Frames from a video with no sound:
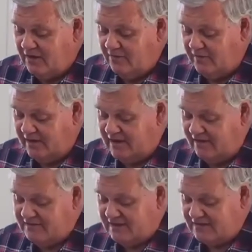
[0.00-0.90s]
when he
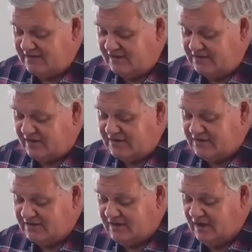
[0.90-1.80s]
gives us the
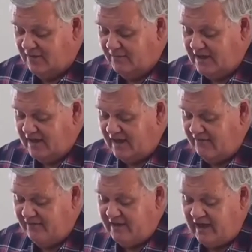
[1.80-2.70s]
instructions, make
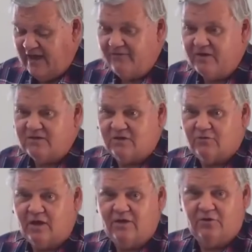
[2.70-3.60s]
every effort to
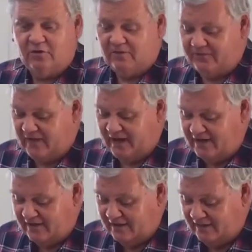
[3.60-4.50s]
grow your faith.